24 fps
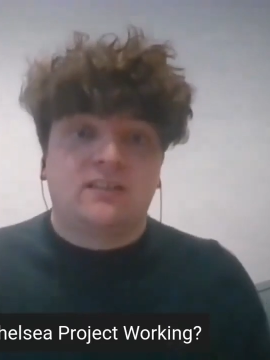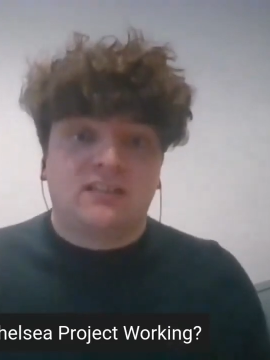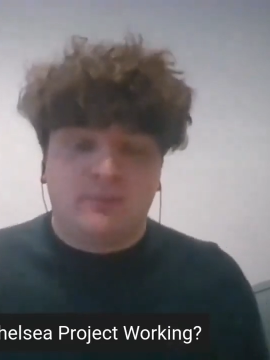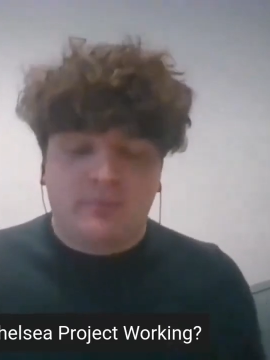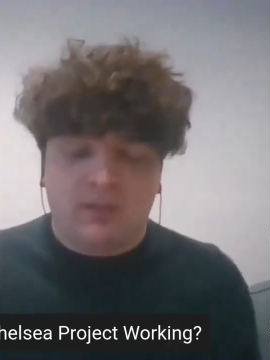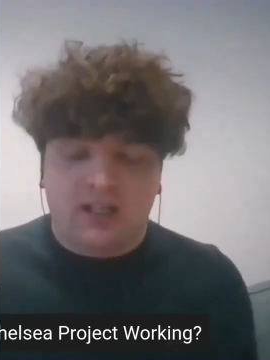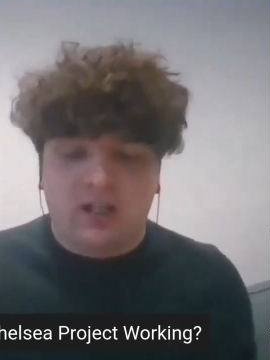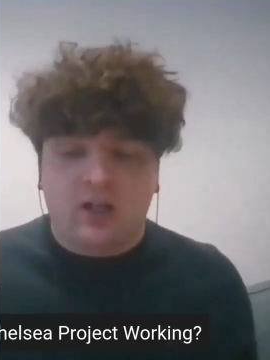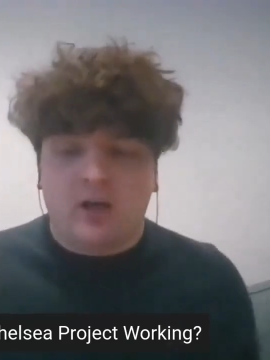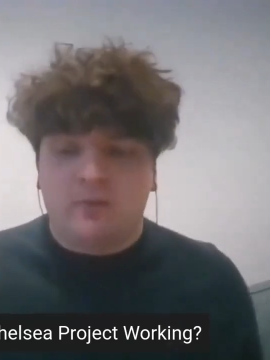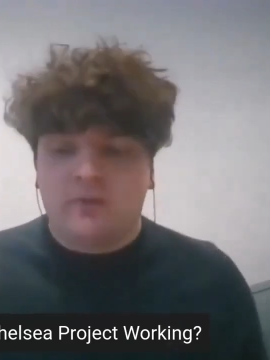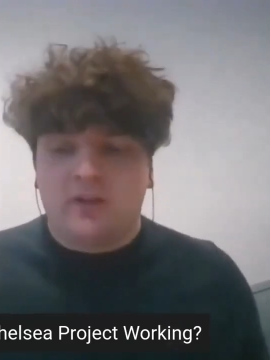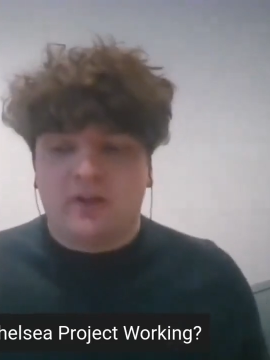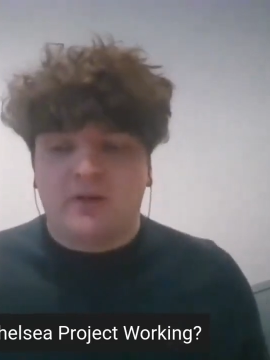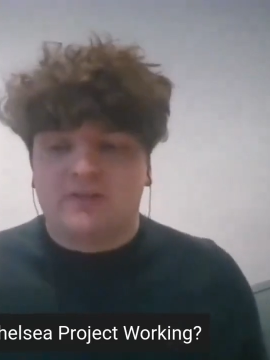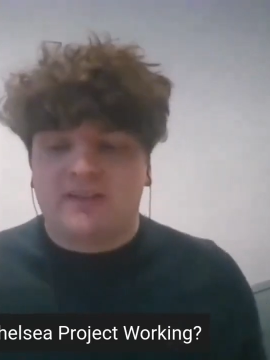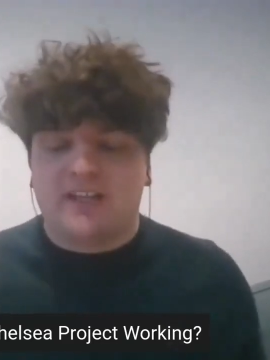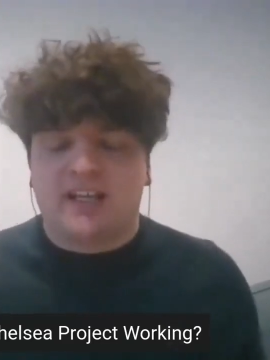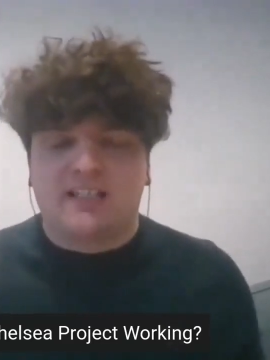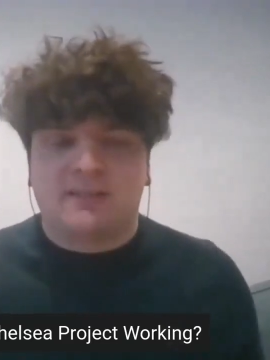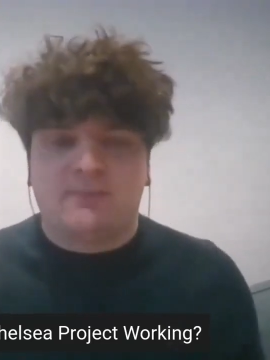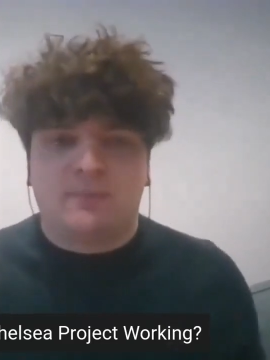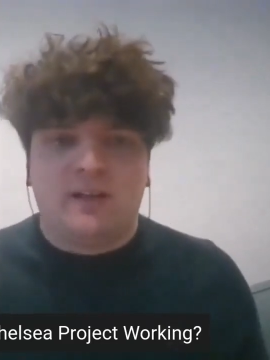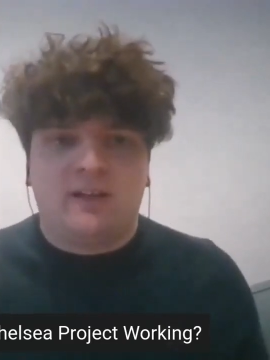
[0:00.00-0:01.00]
to become
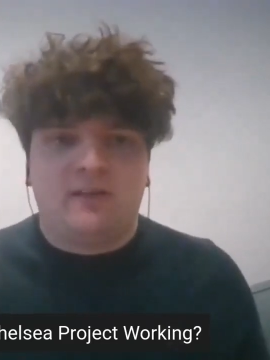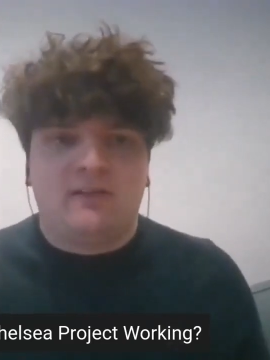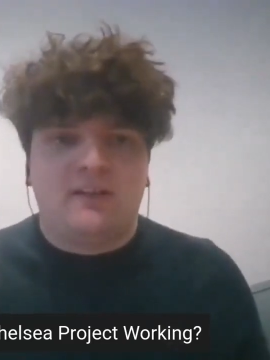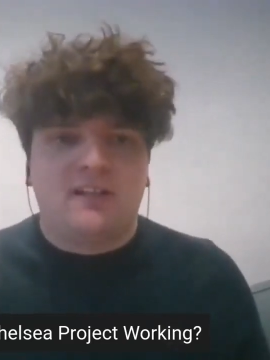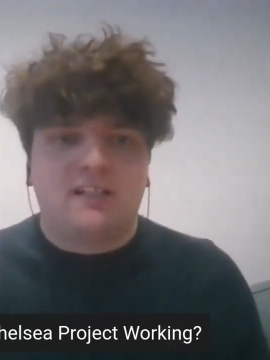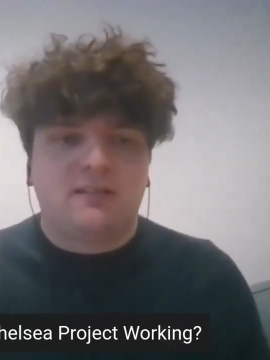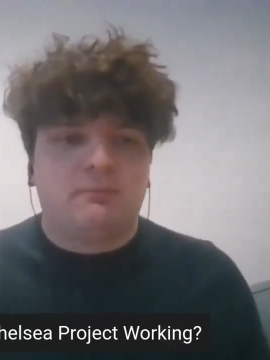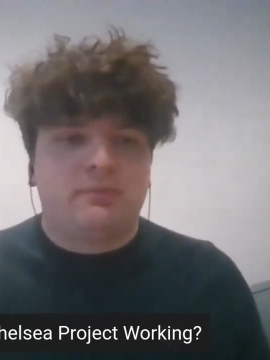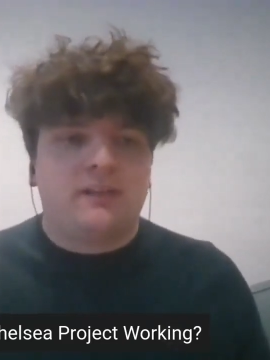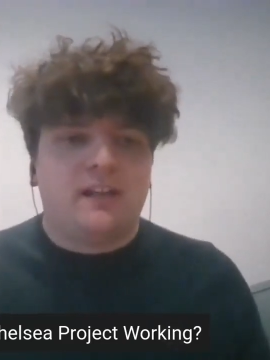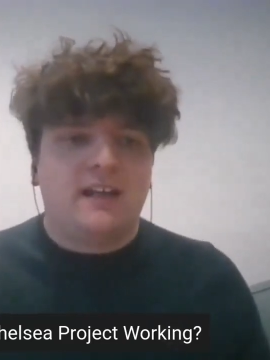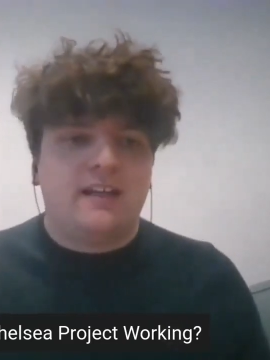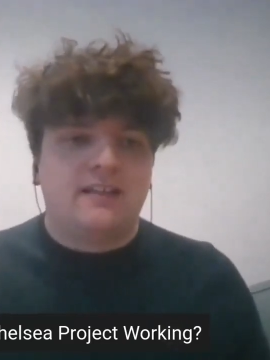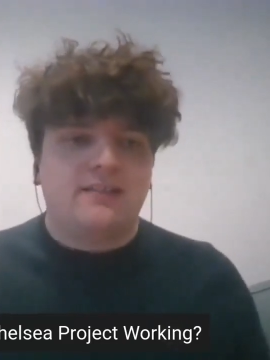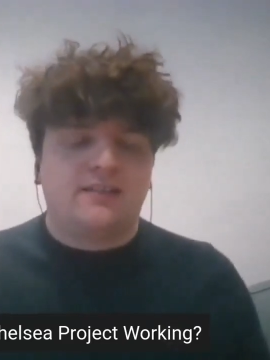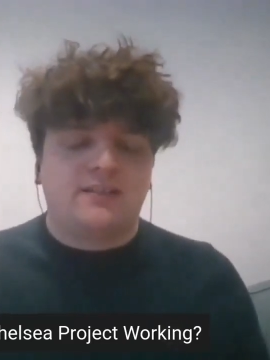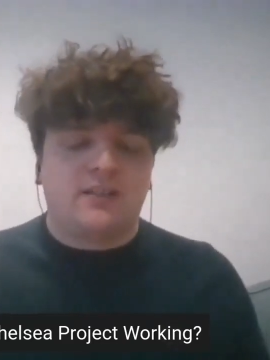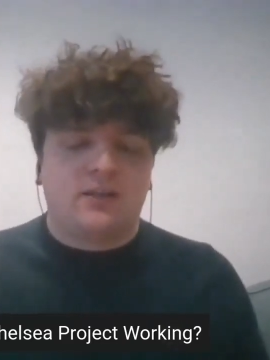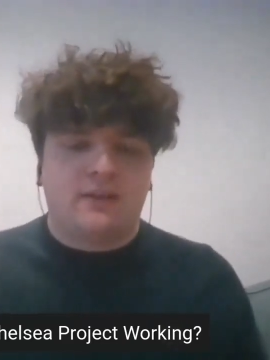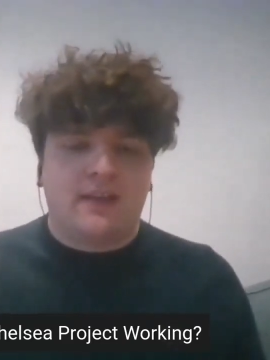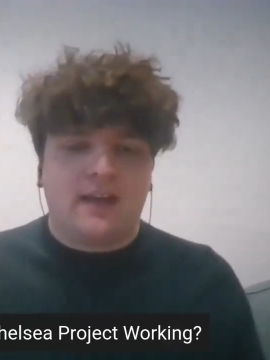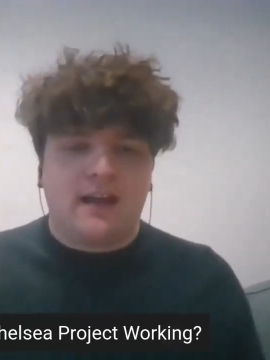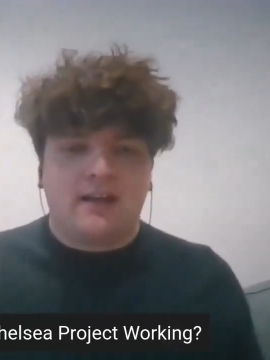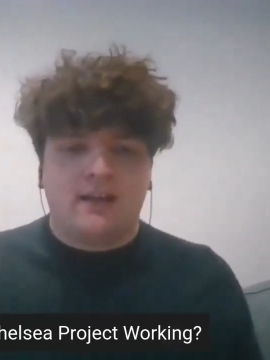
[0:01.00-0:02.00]
those experienced players
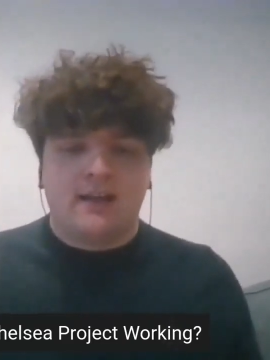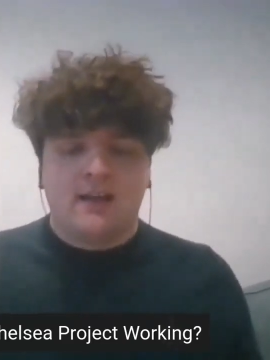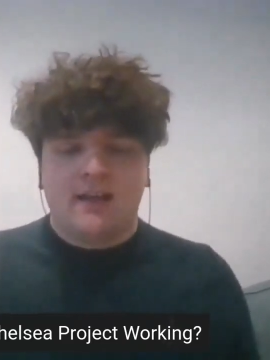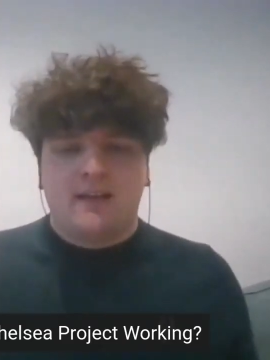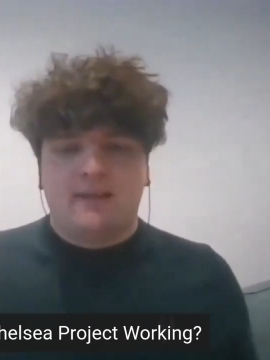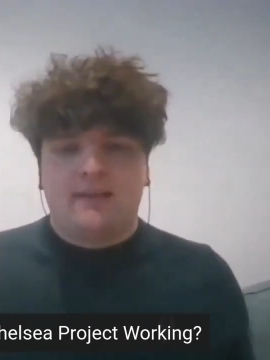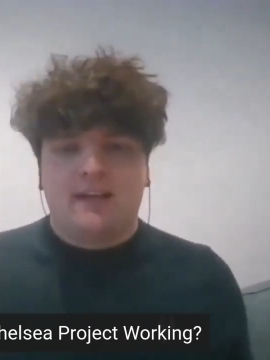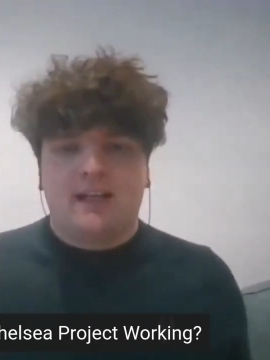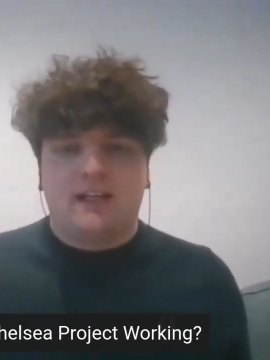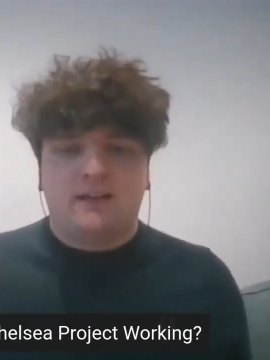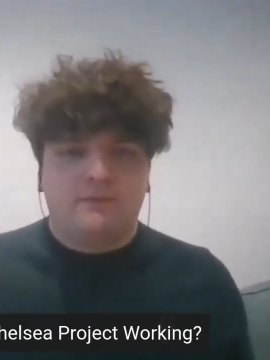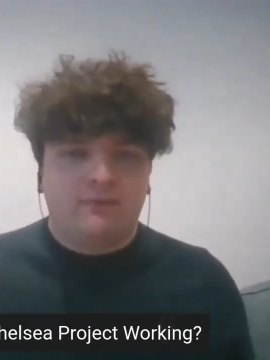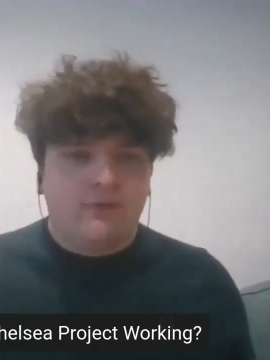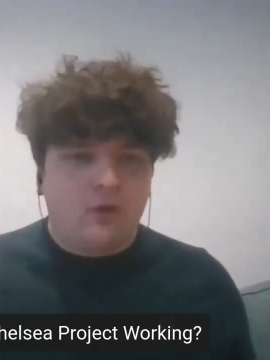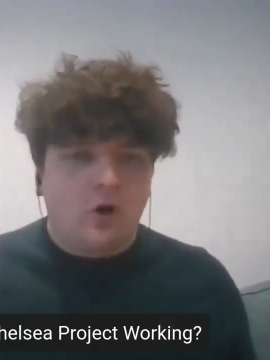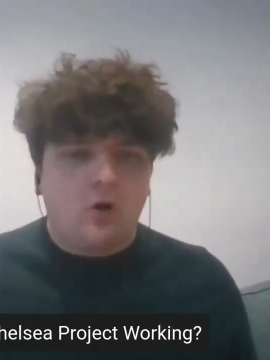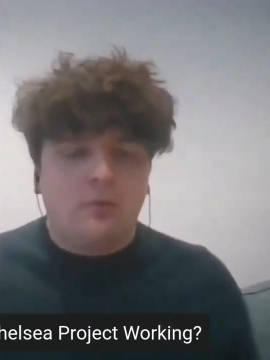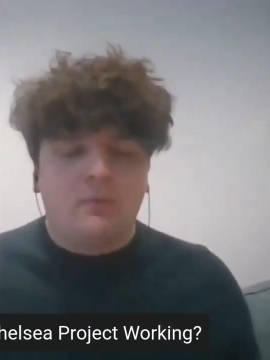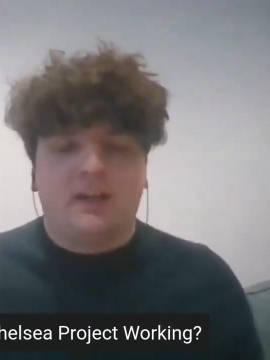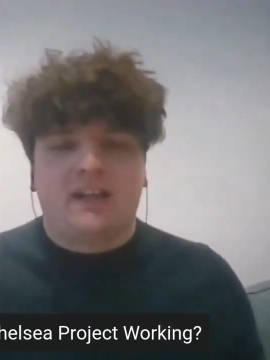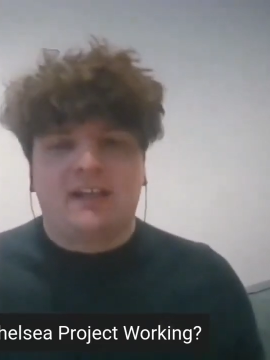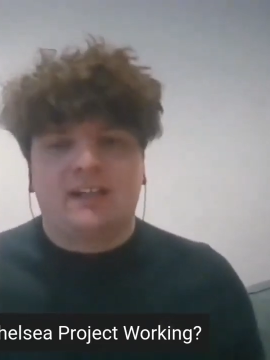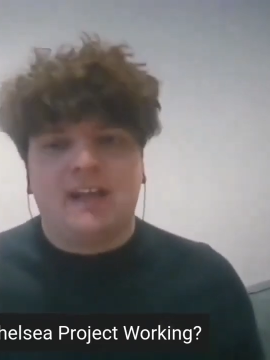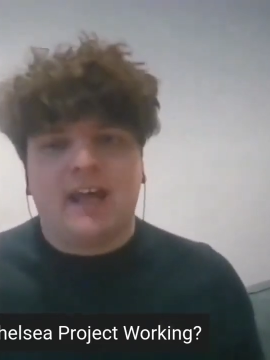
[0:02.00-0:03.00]
so that they can
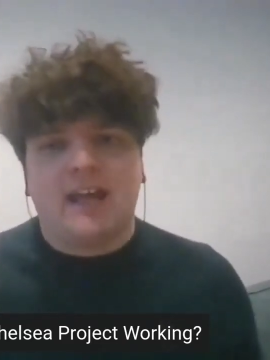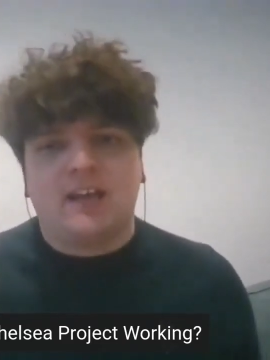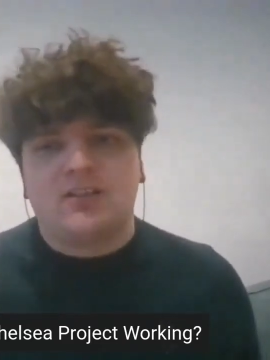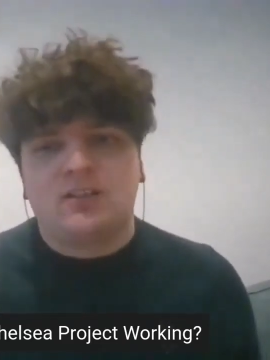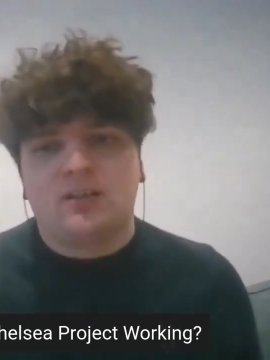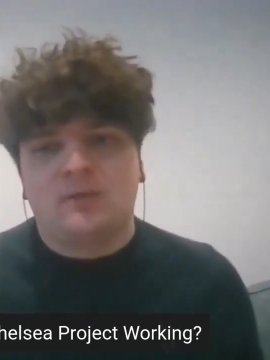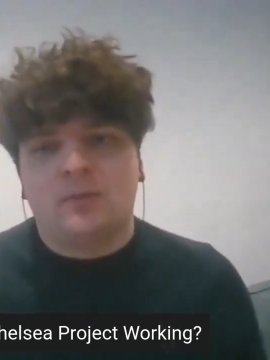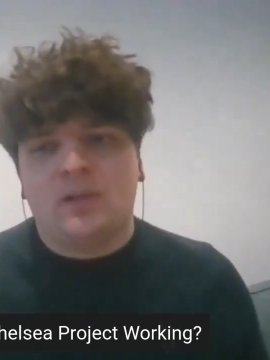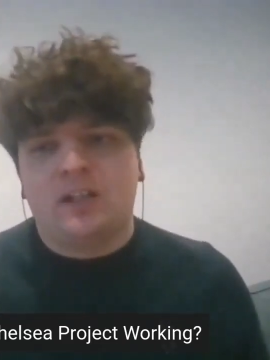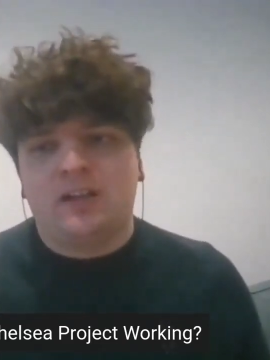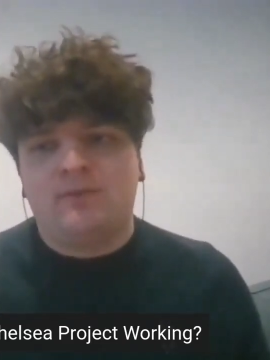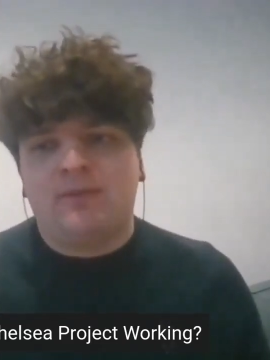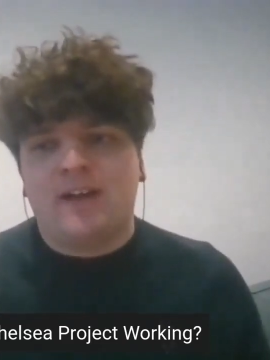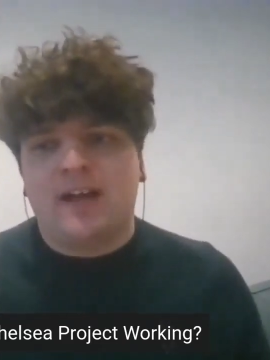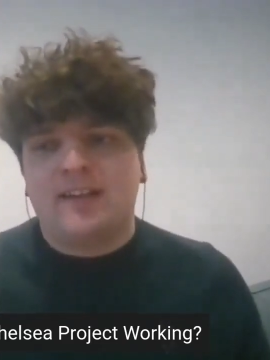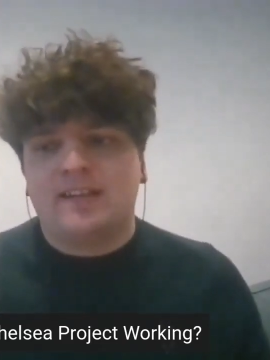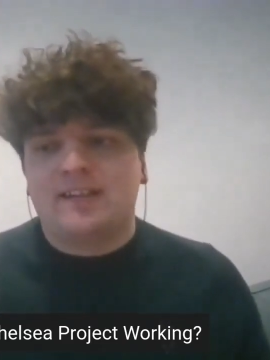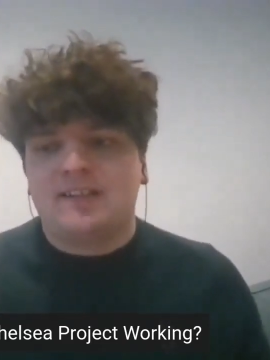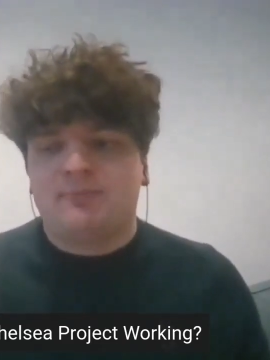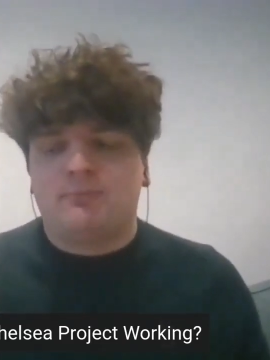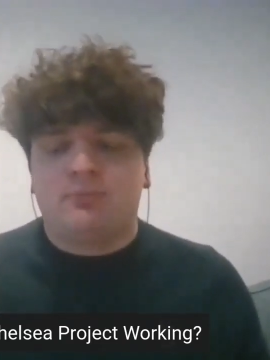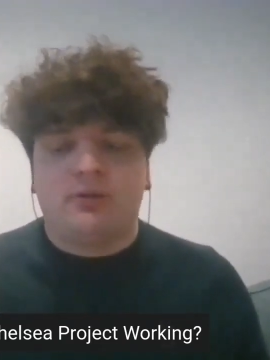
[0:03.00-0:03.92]
form a connection with fans.